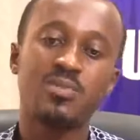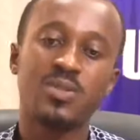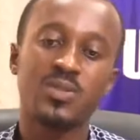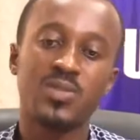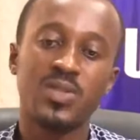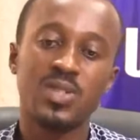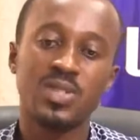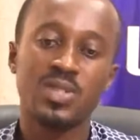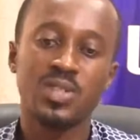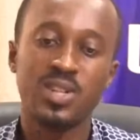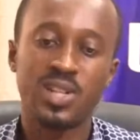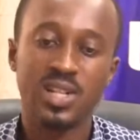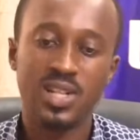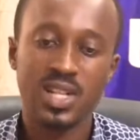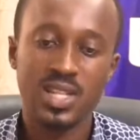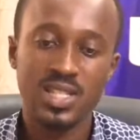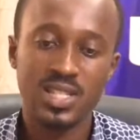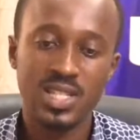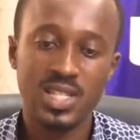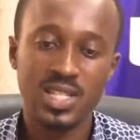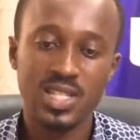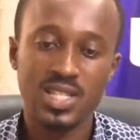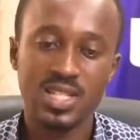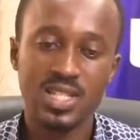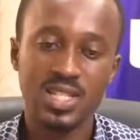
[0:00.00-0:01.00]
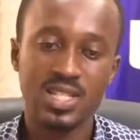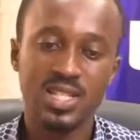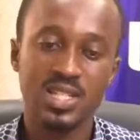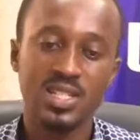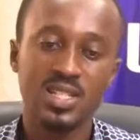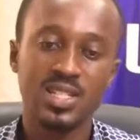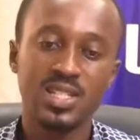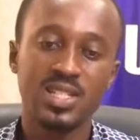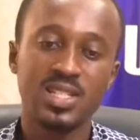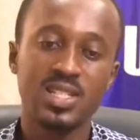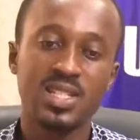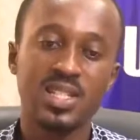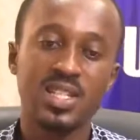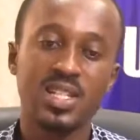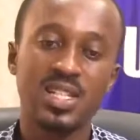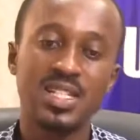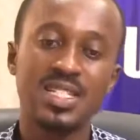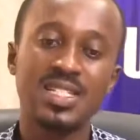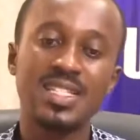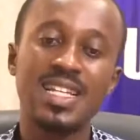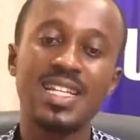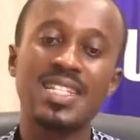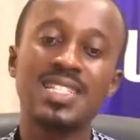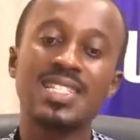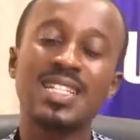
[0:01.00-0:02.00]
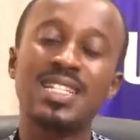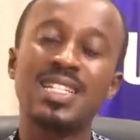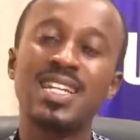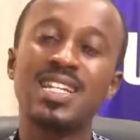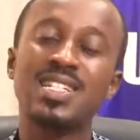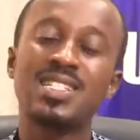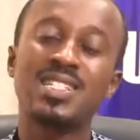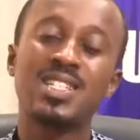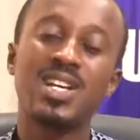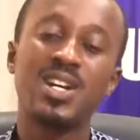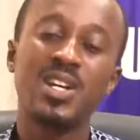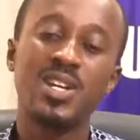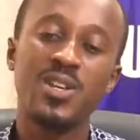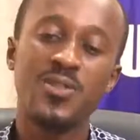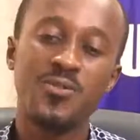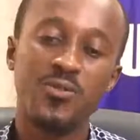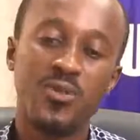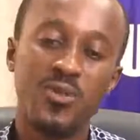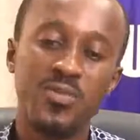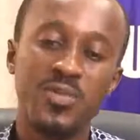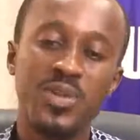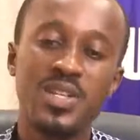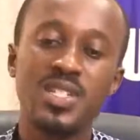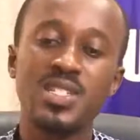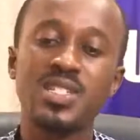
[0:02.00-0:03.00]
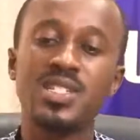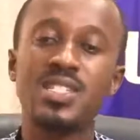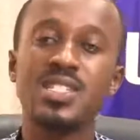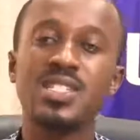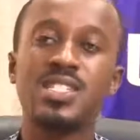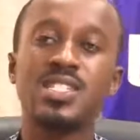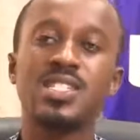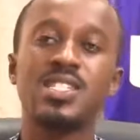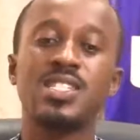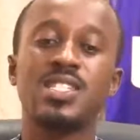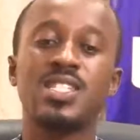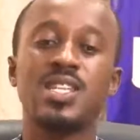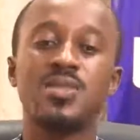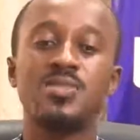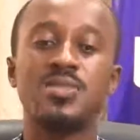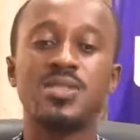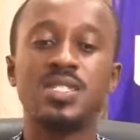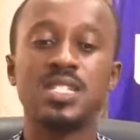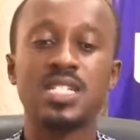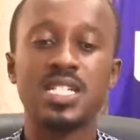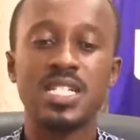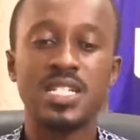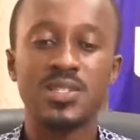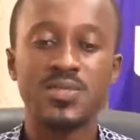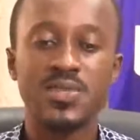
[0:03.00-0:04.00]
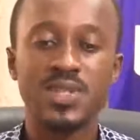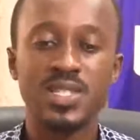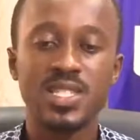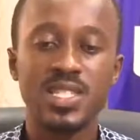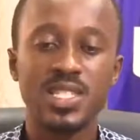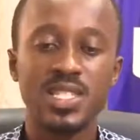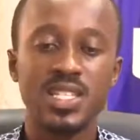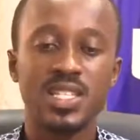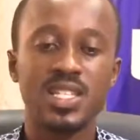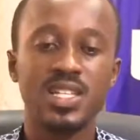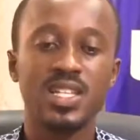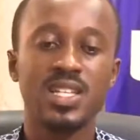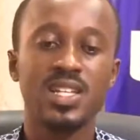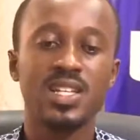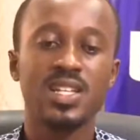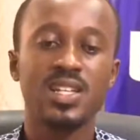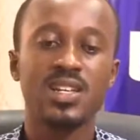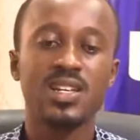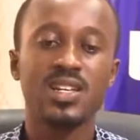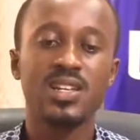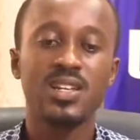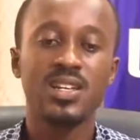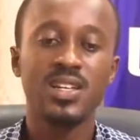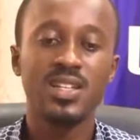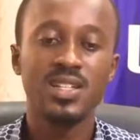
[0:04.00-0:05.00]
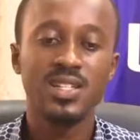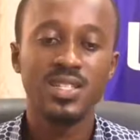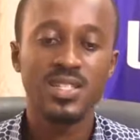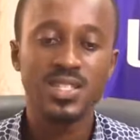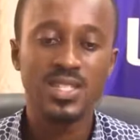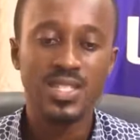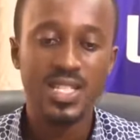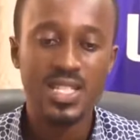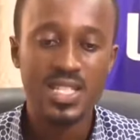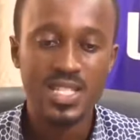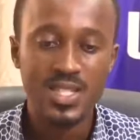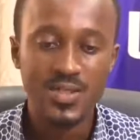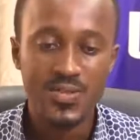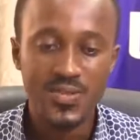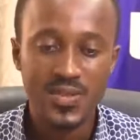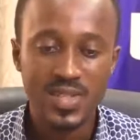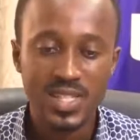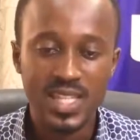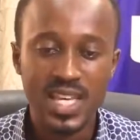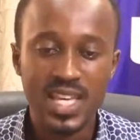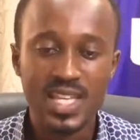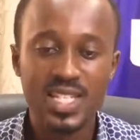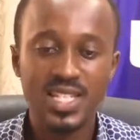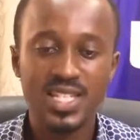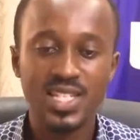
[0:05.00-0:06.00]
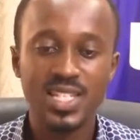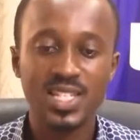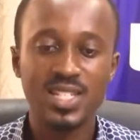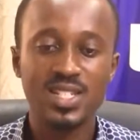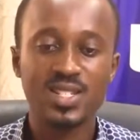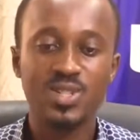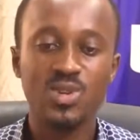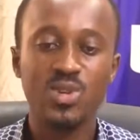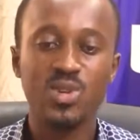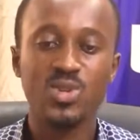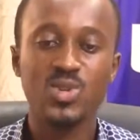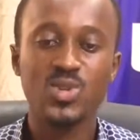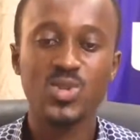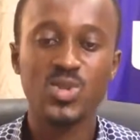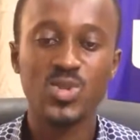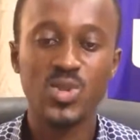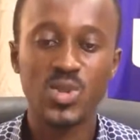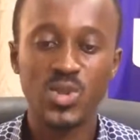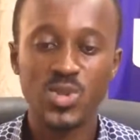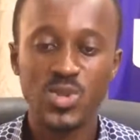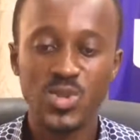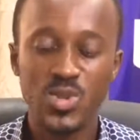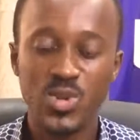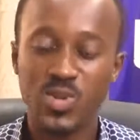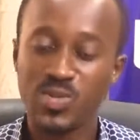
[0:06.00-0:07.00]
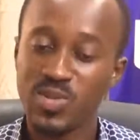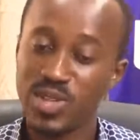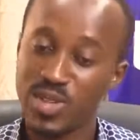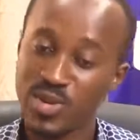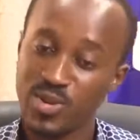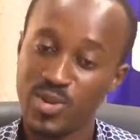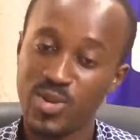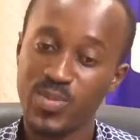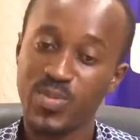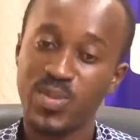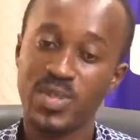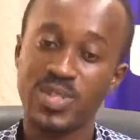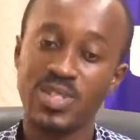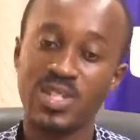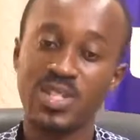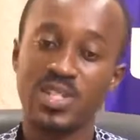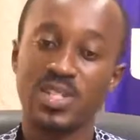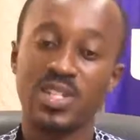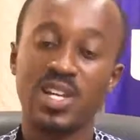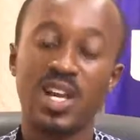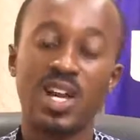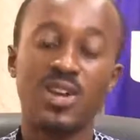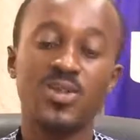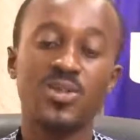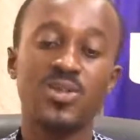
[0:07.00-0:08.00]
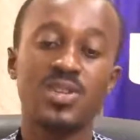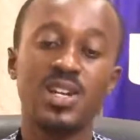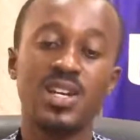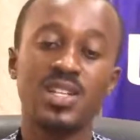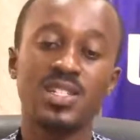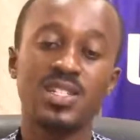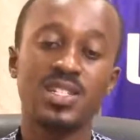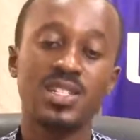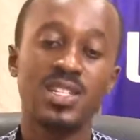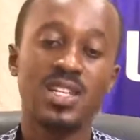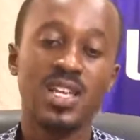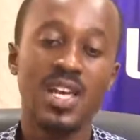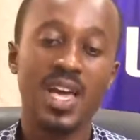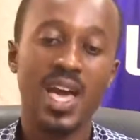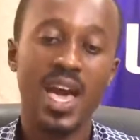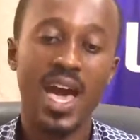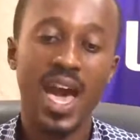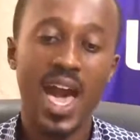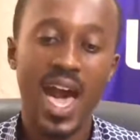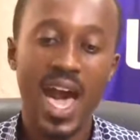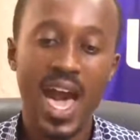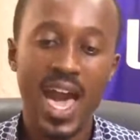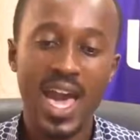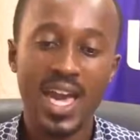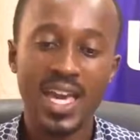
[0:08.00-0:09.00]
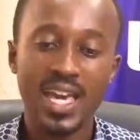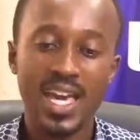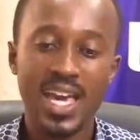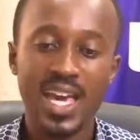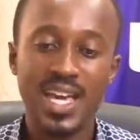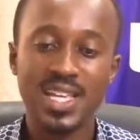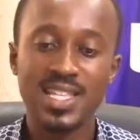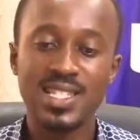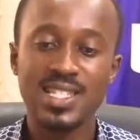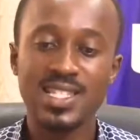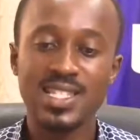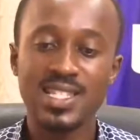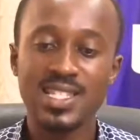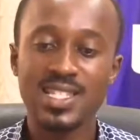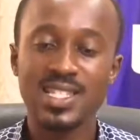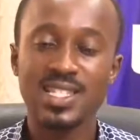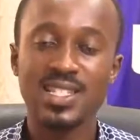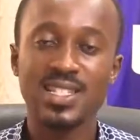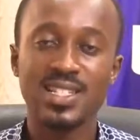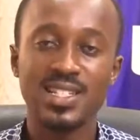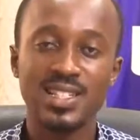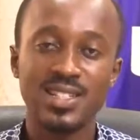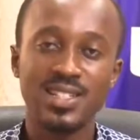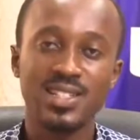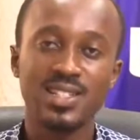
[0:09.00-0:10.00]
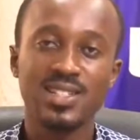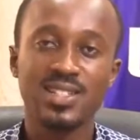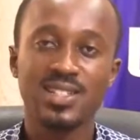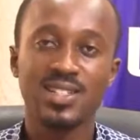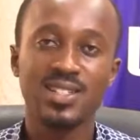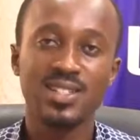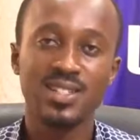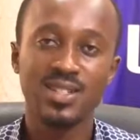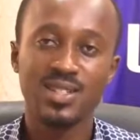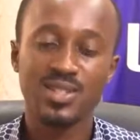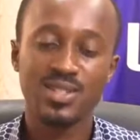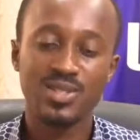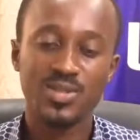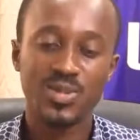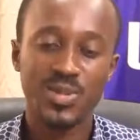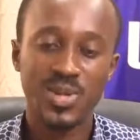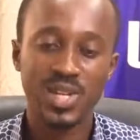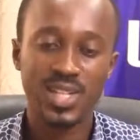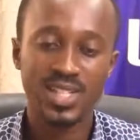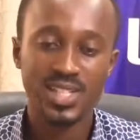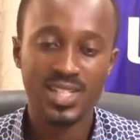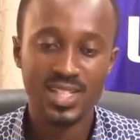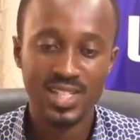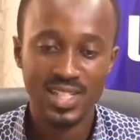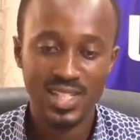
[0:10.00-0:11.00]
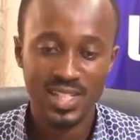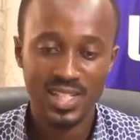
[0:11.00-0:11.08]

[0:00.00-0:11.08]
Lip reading: professional organization is the International Information Systems Security Certification Consortium Incorporated. They are known as ISC squared.